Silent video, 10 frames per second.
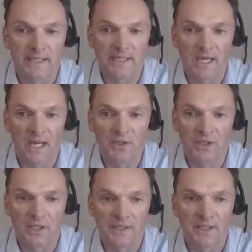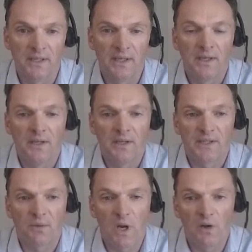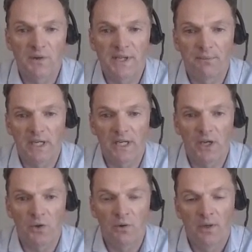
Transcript: disclosures. So whilst there were no